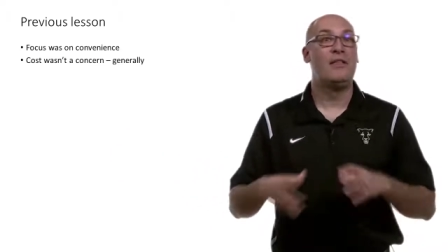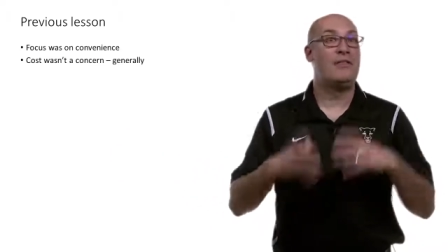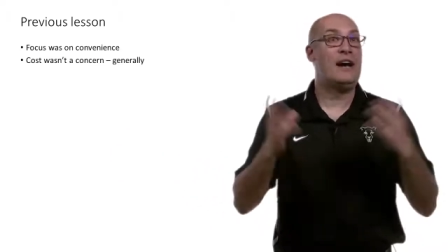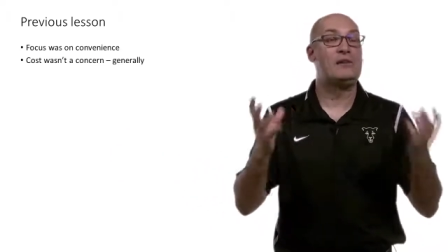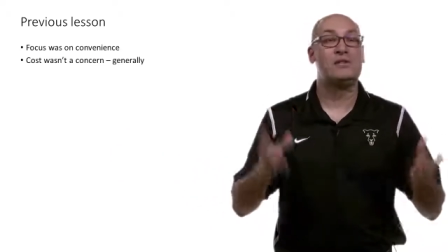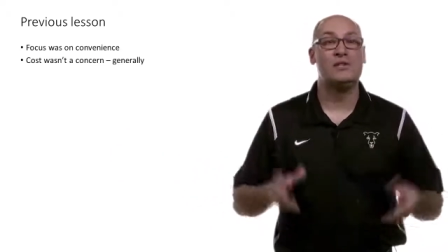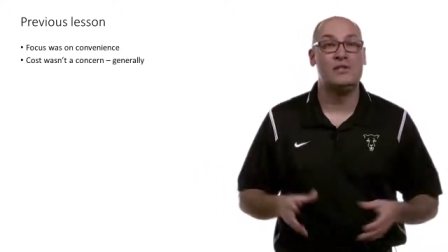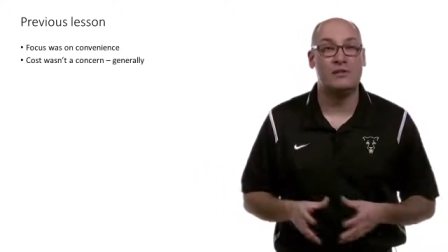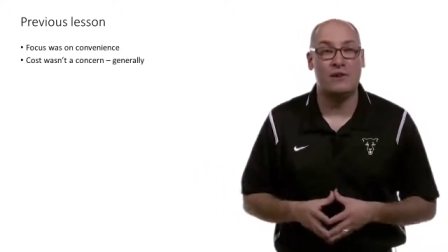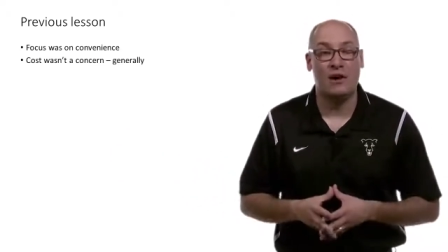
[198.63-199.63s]
thousands
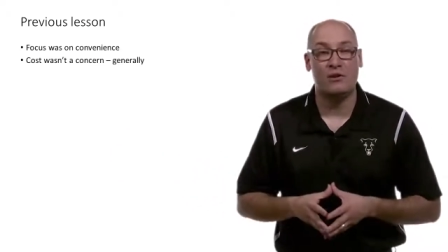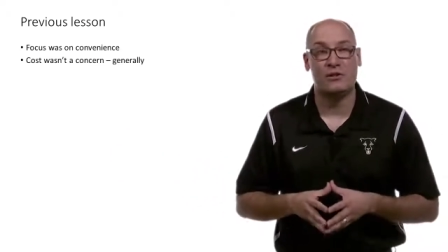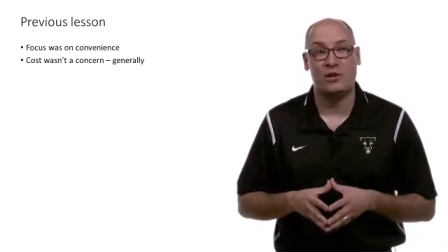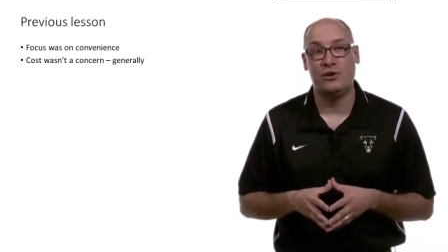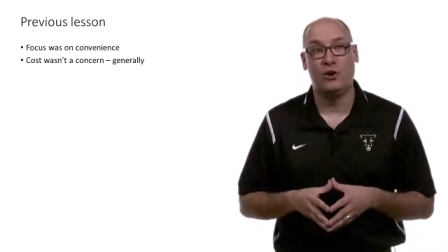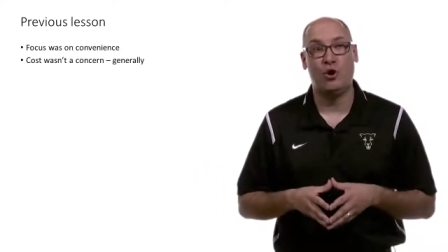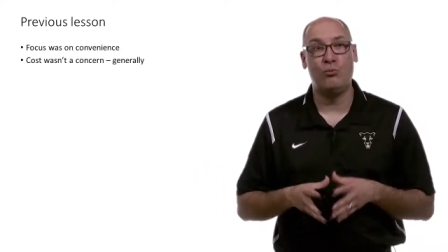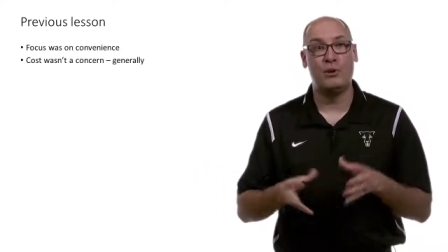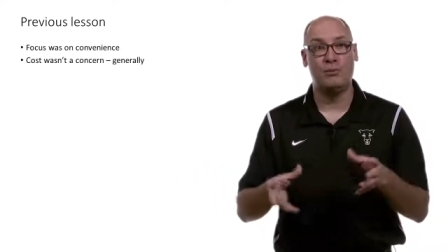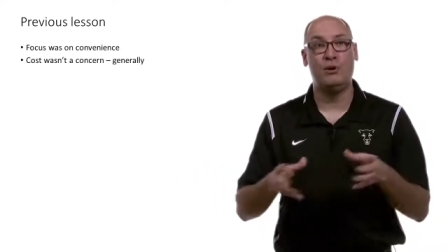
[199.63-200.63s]
of dollars on your
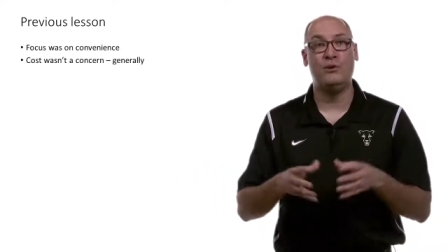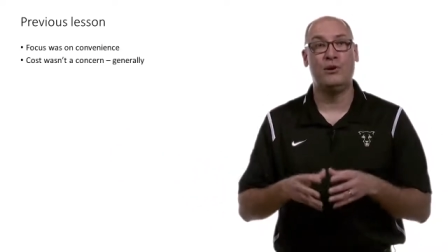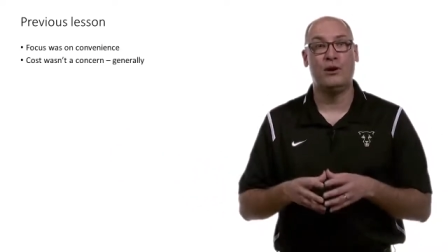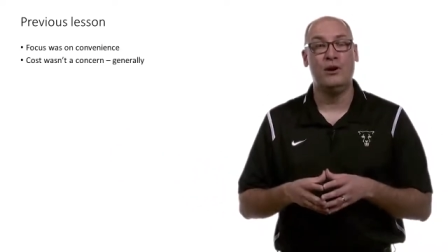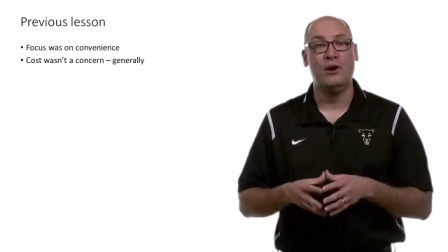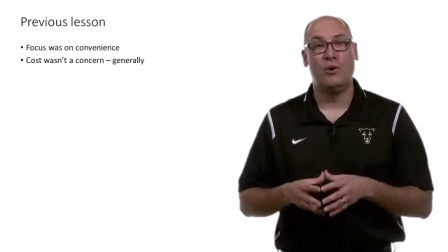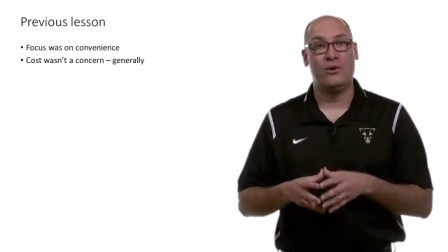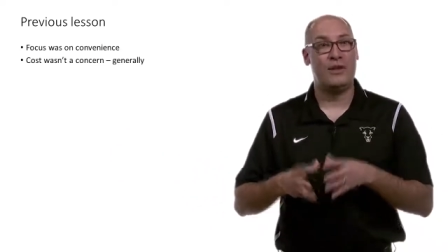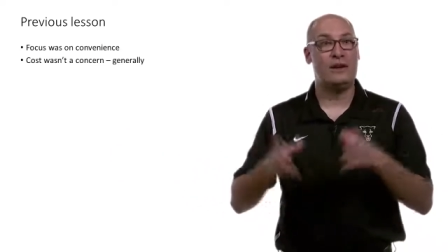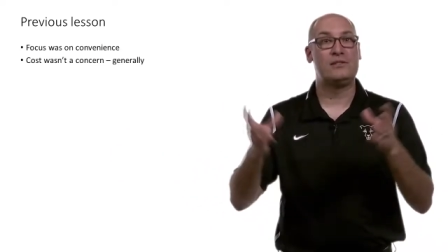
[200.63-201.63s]
home computer or
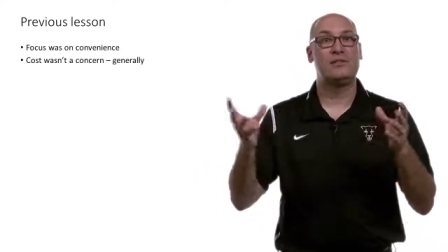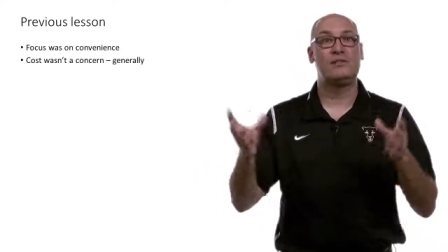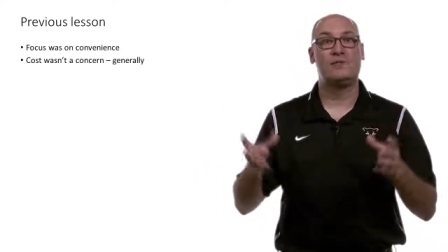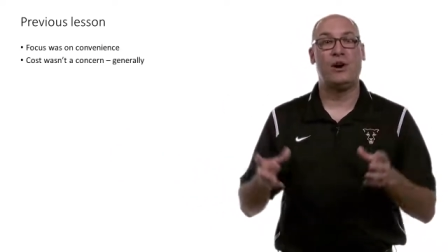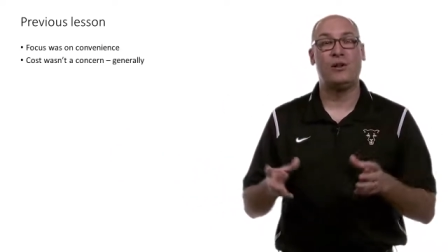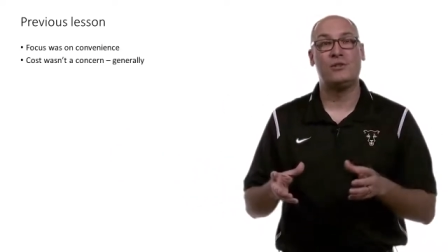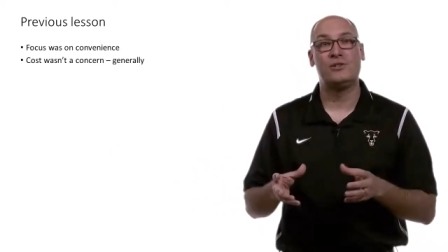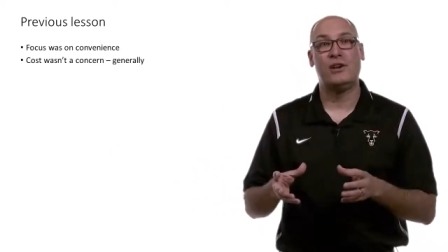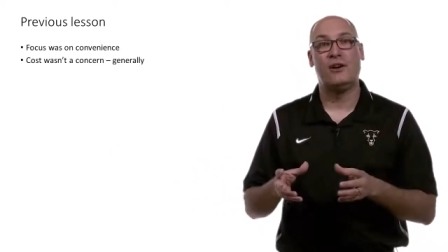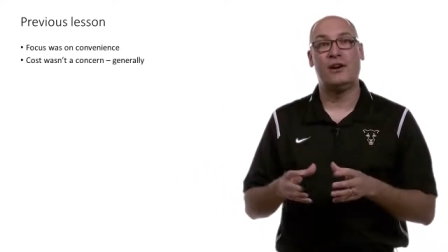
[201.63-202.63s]
thousands of
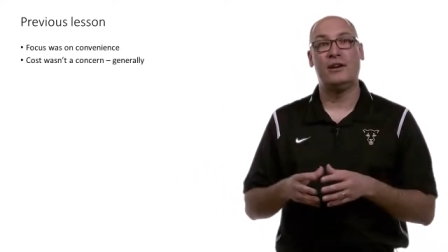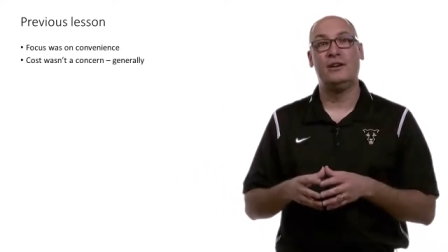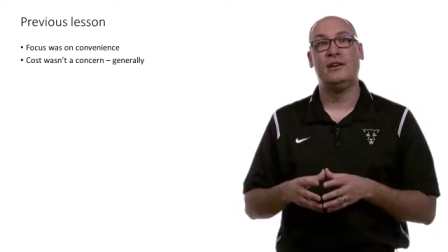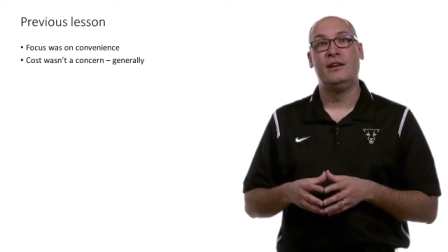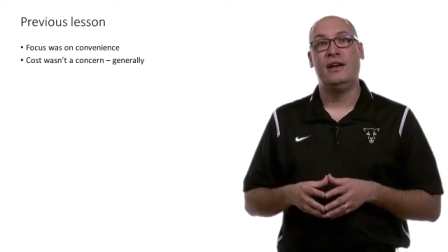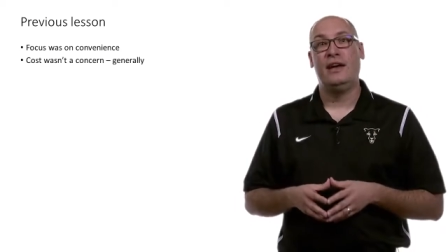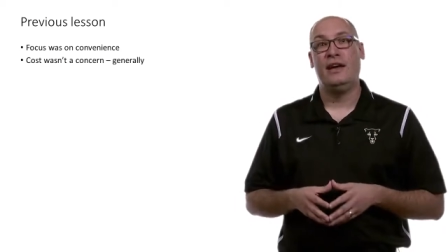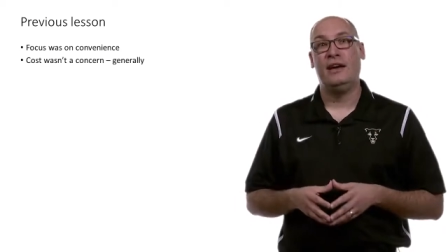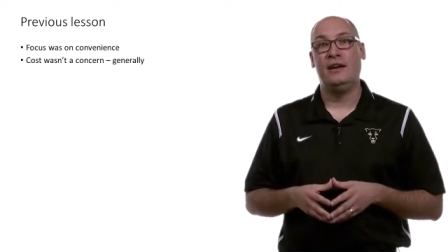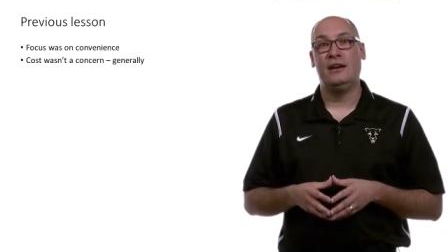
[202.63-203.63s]
dollars on
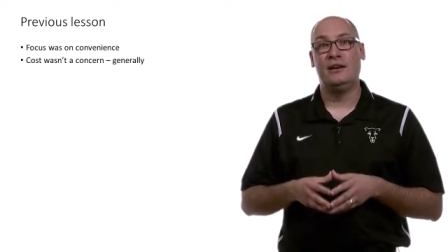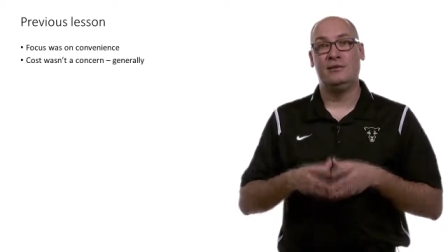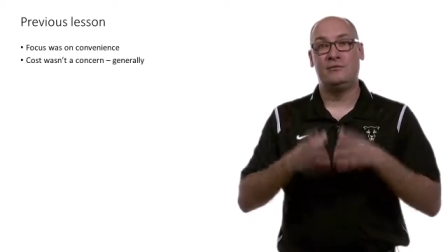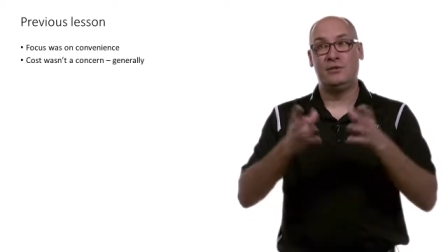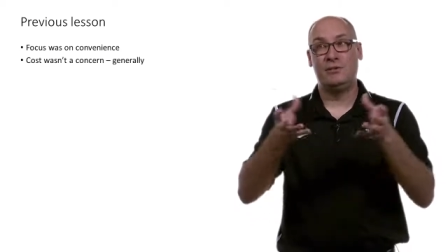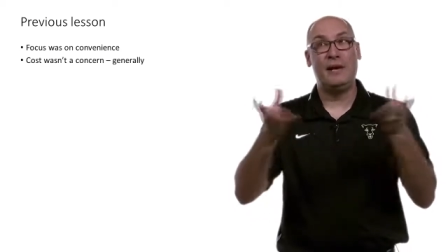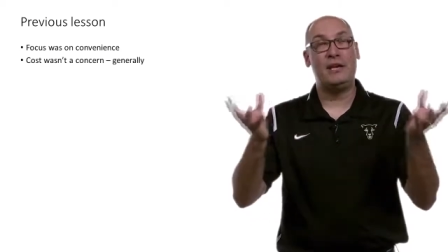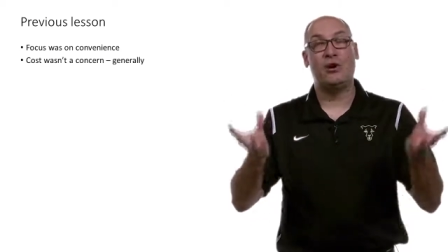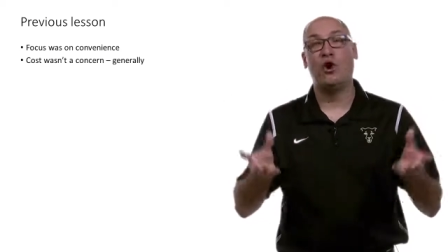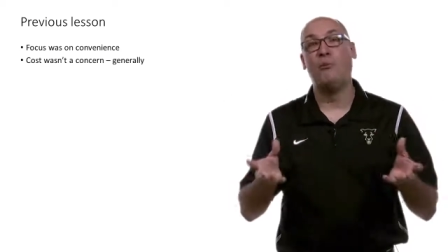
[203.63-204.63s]
to make
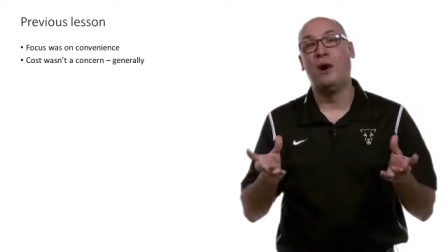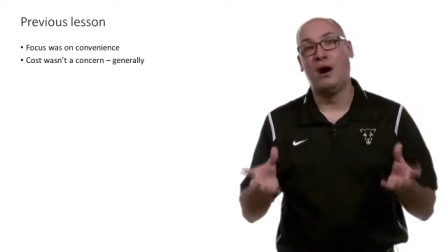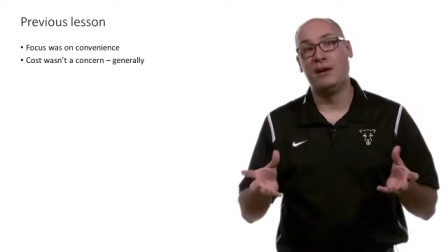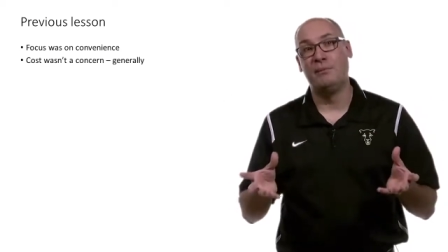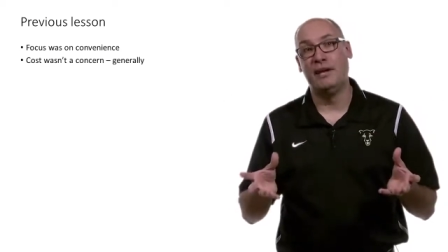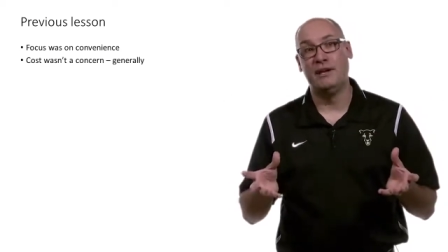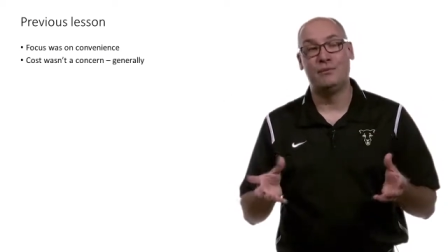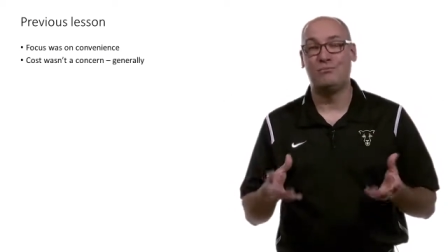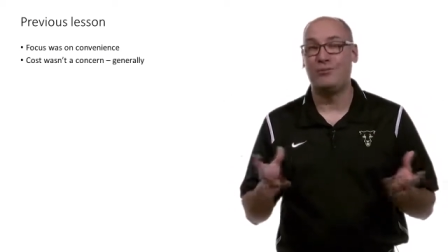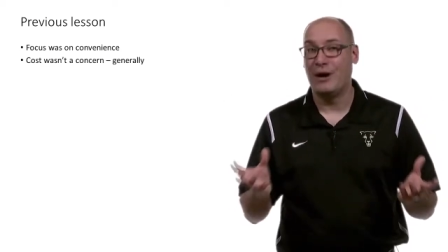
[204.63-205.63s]
your home automated?
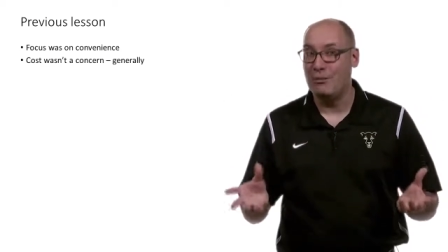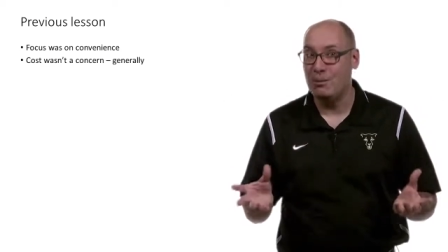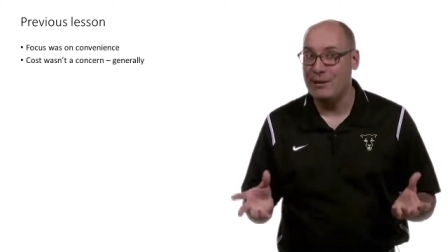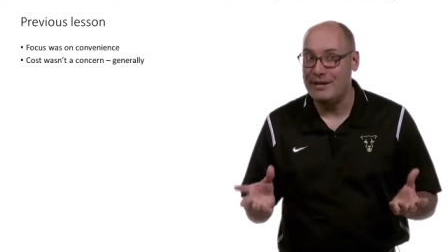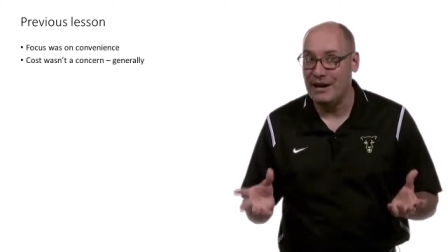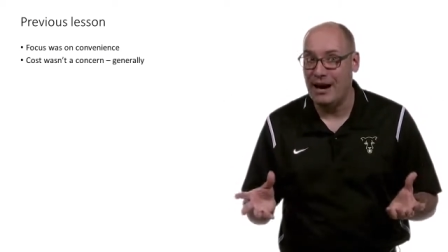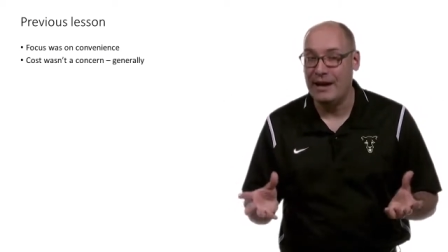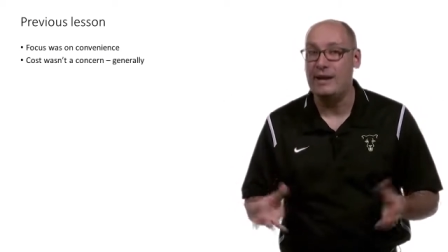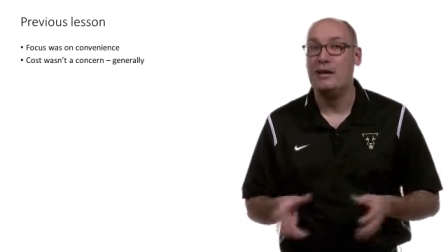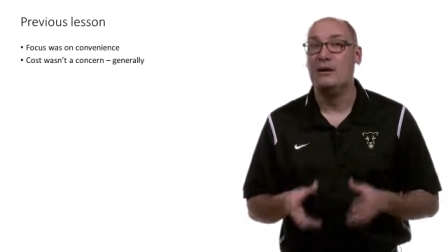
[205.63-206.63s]
Probably not.